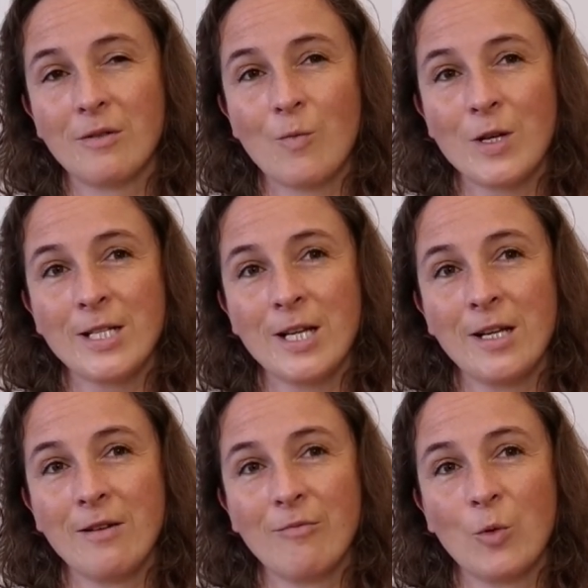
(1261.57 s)

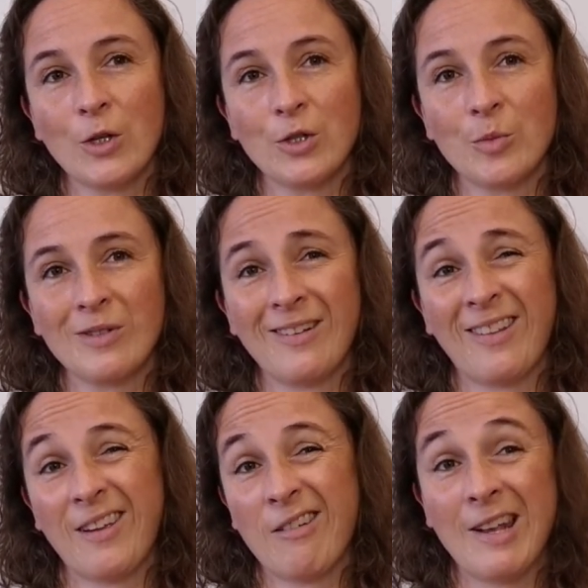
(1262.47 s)
one-day workshops or
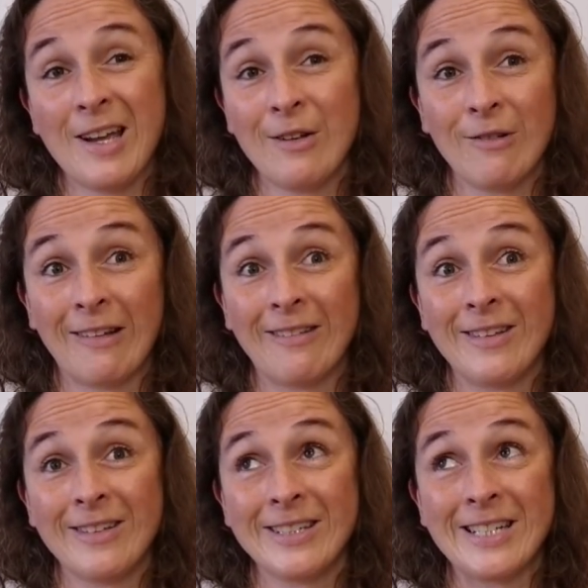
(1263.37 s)
anything online or
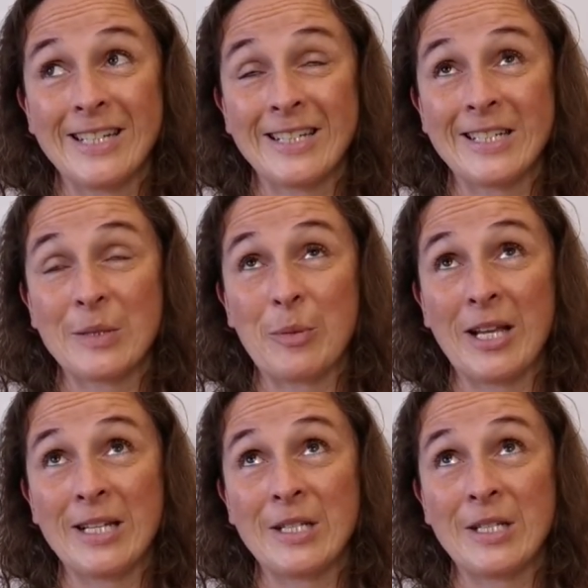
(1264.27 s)
like that planned,